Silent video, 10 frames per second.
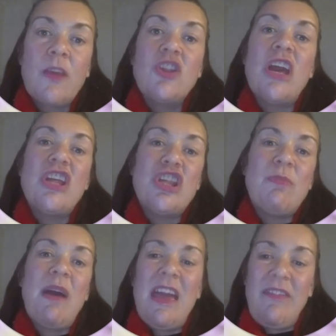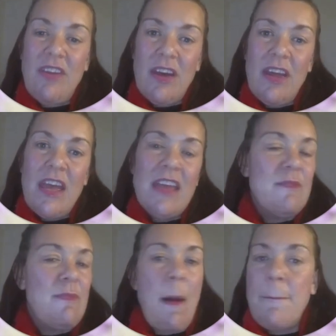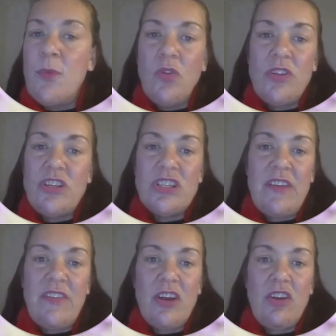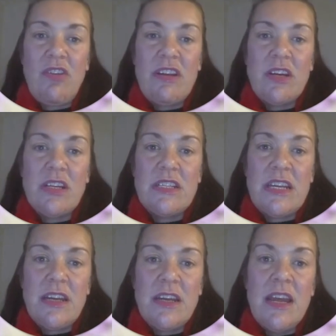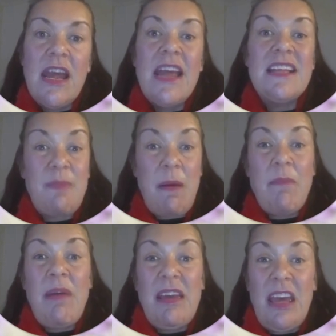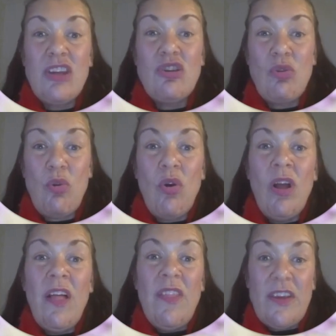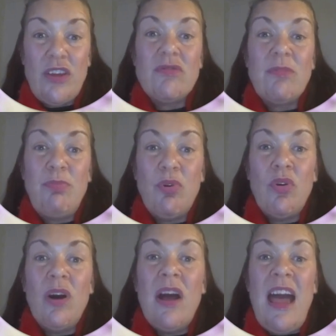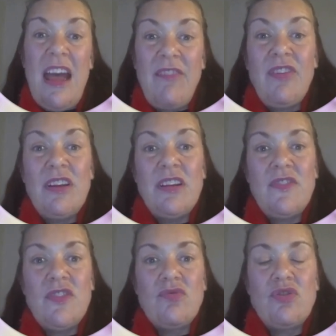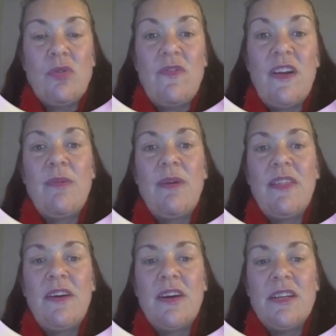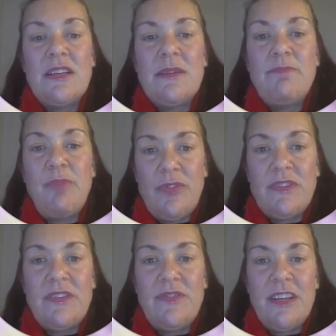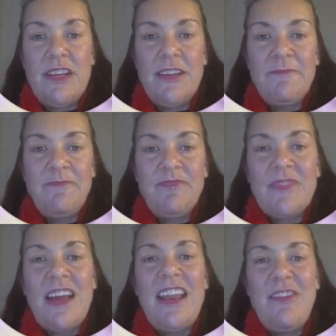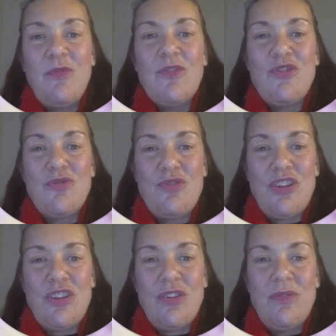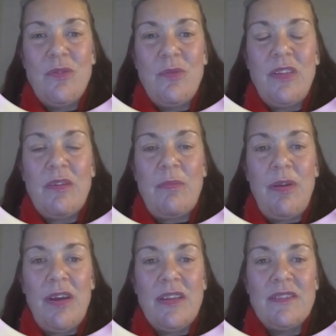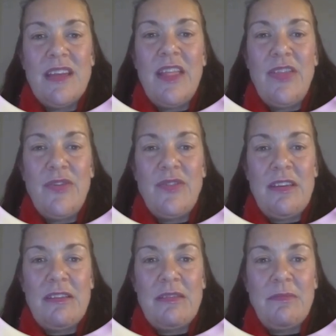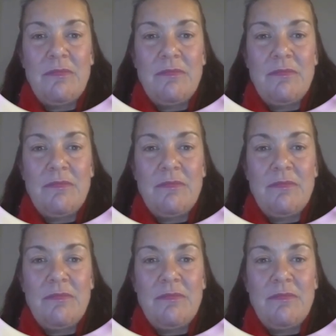Changing behaviour is about more than just having a great idea. It's about making sure that you support every individual to evaluate that idea positively, and everyone joins you with compliant enthusiasm.